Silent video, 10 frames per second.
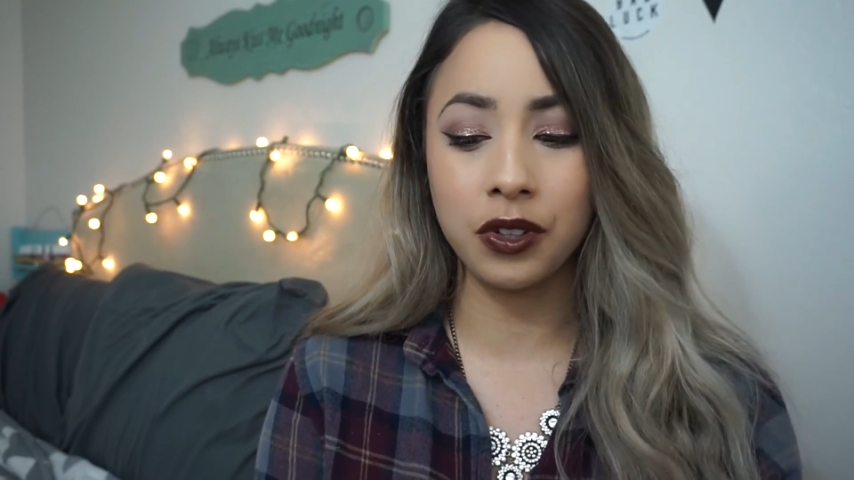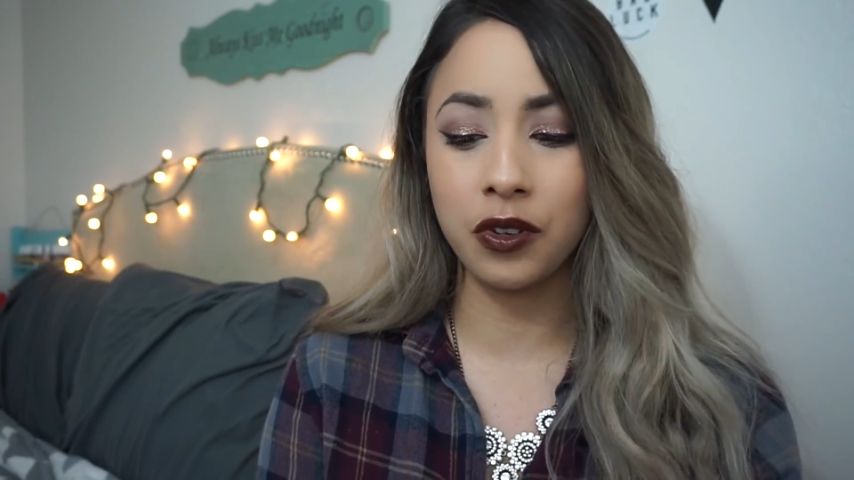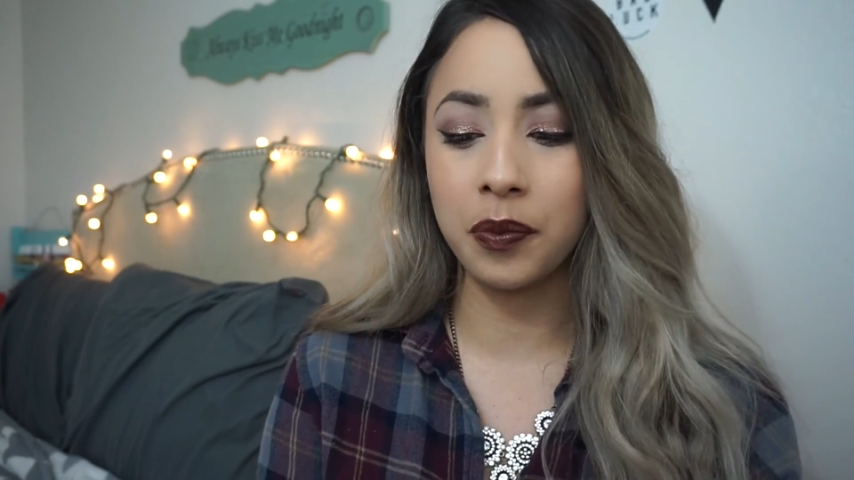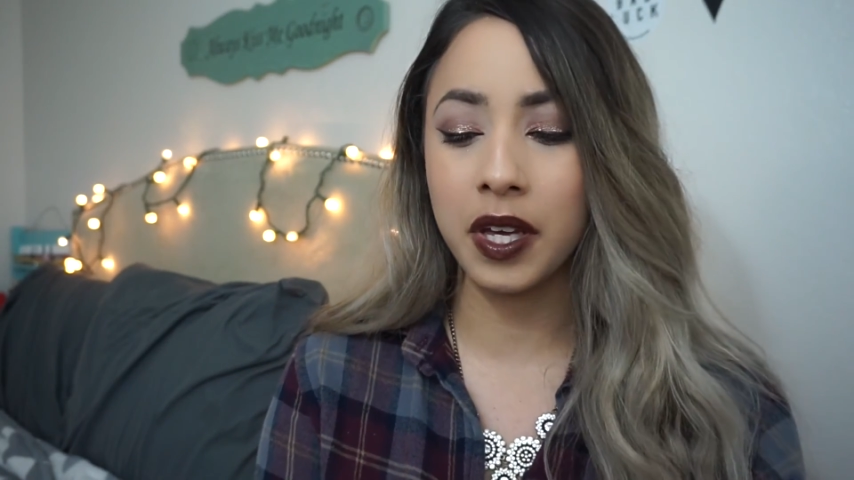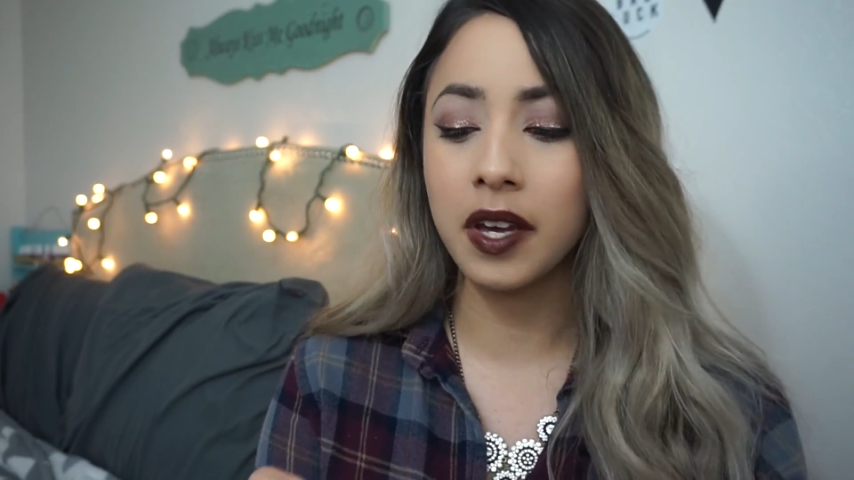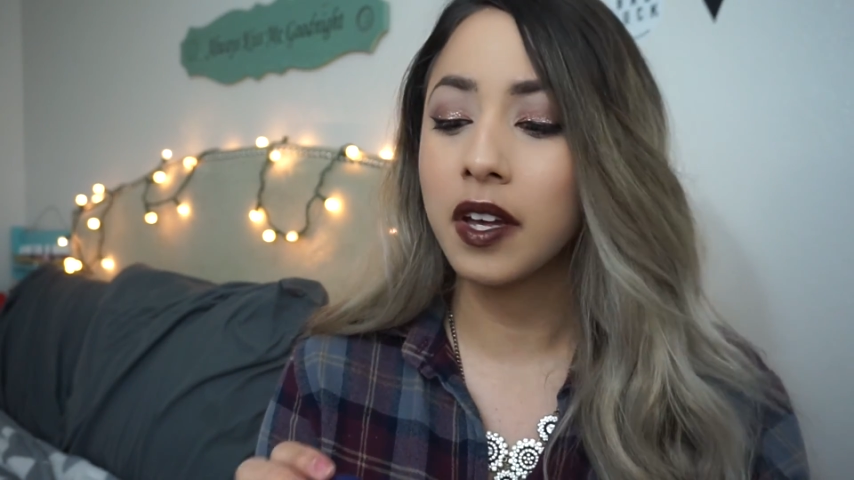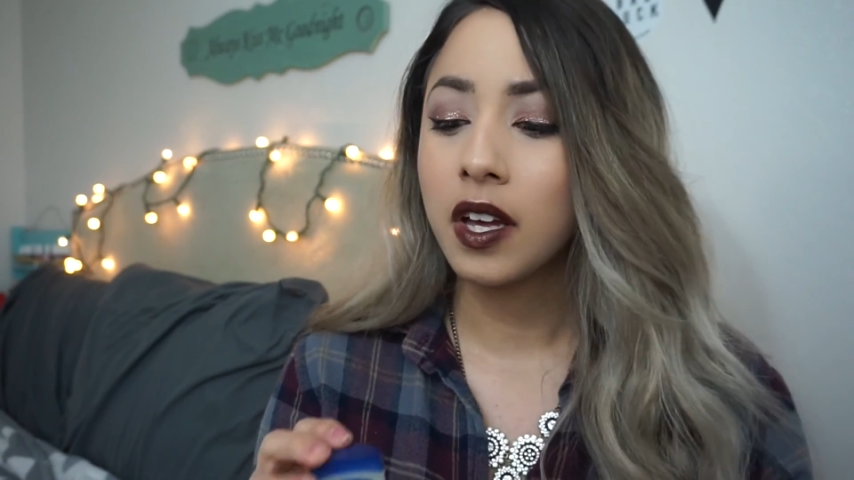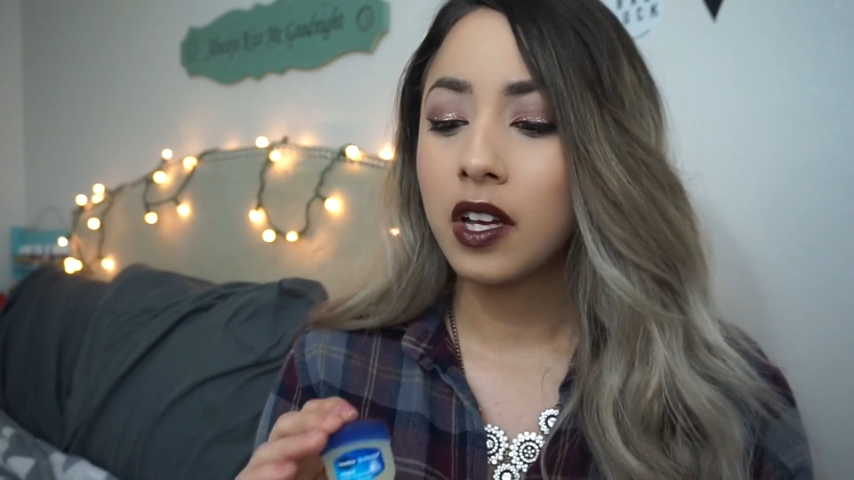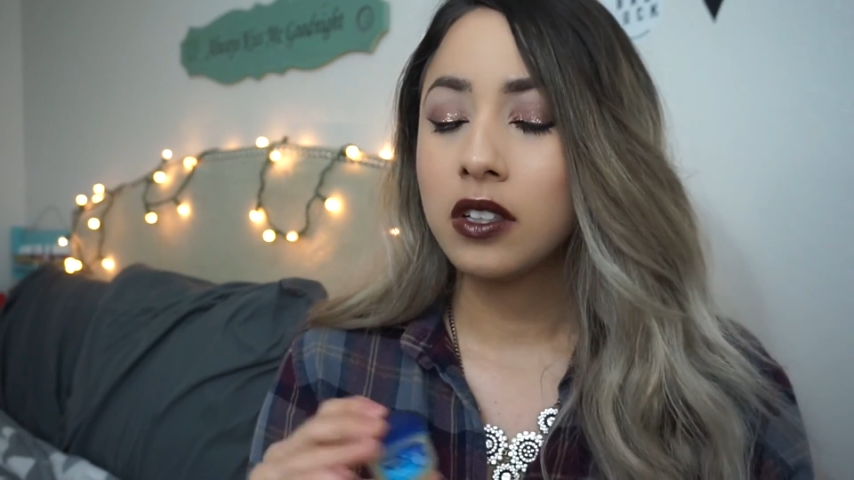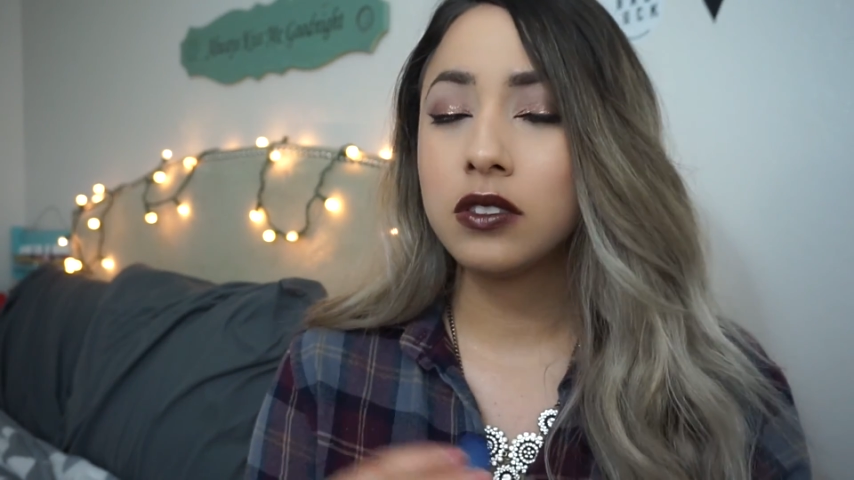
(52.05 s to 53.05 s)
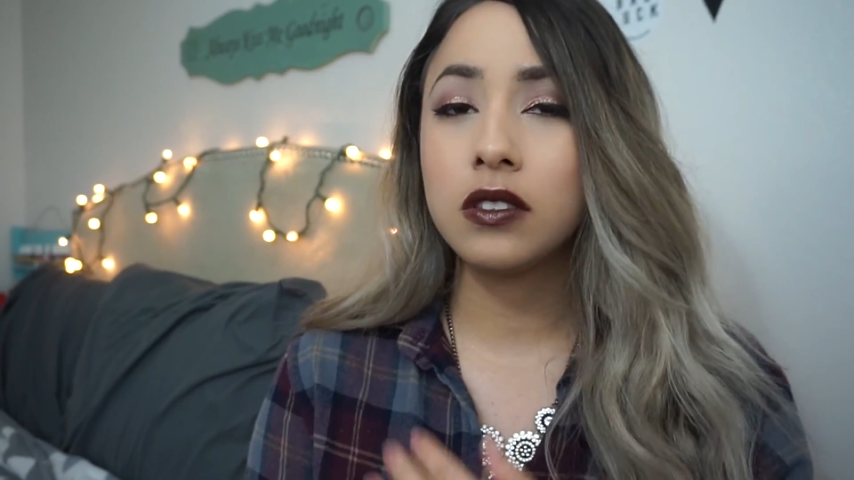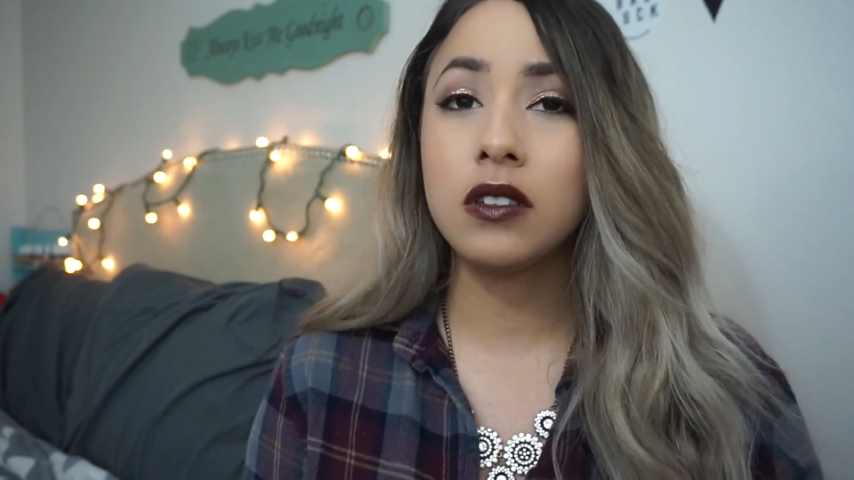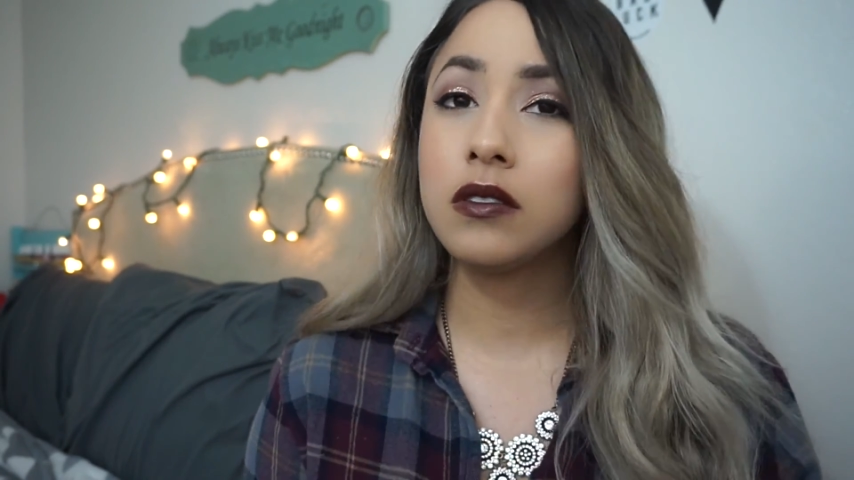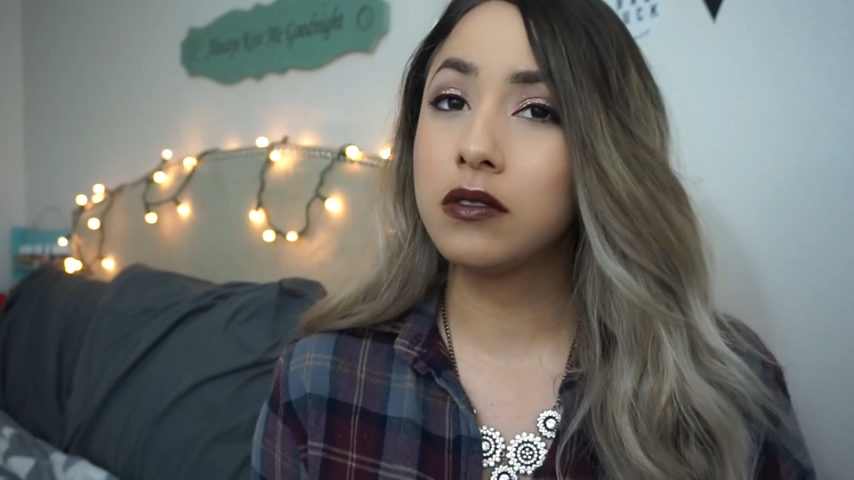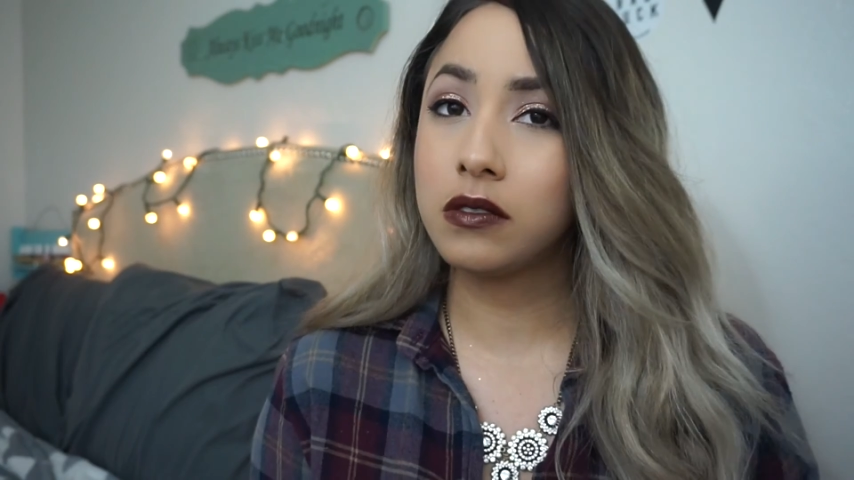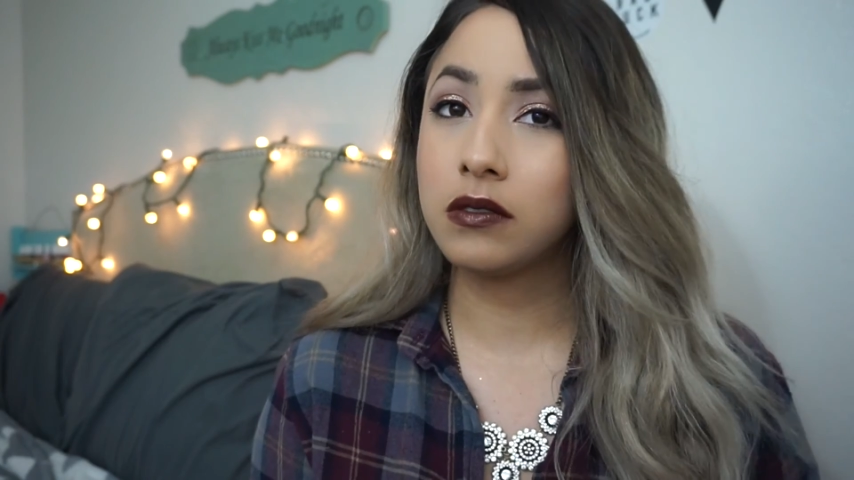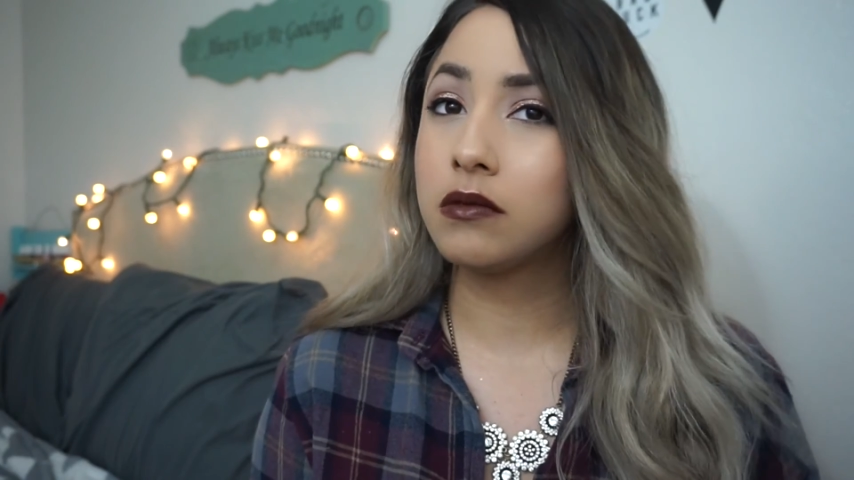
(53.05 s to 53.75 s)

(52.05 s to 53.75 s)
little bit. So don't,